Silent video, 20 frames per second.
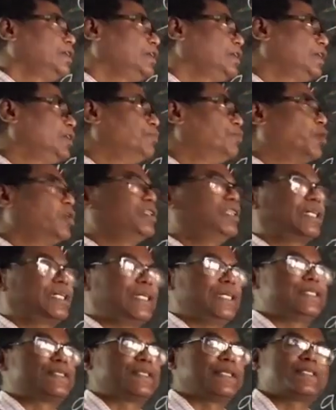In both the
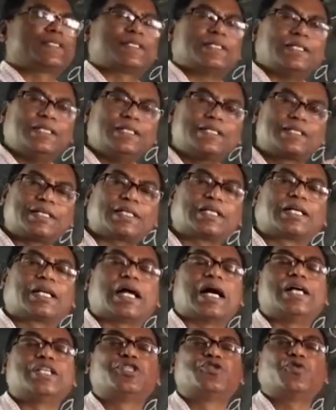cases, it's a
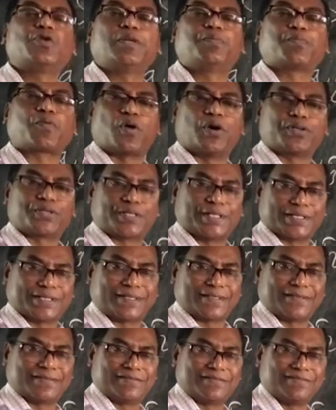gradual
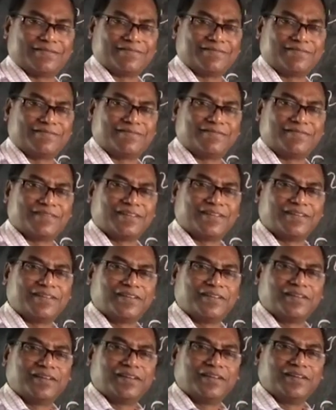process.
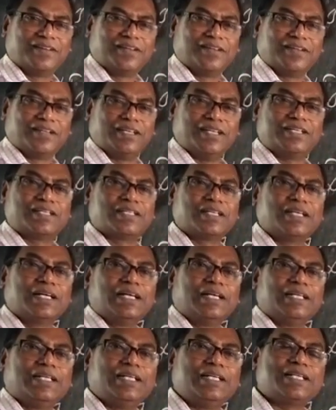It
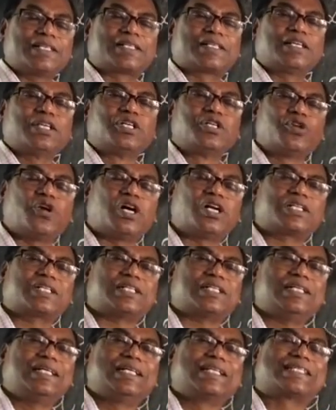is
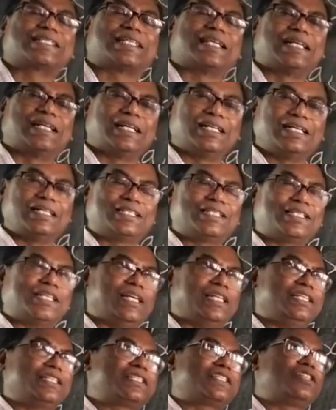not sudden
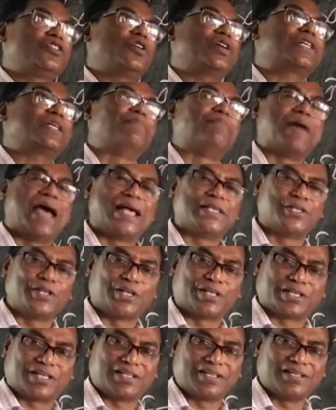change, not a
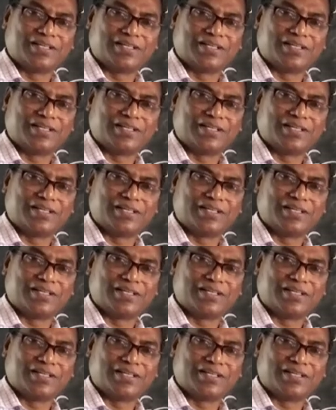magic.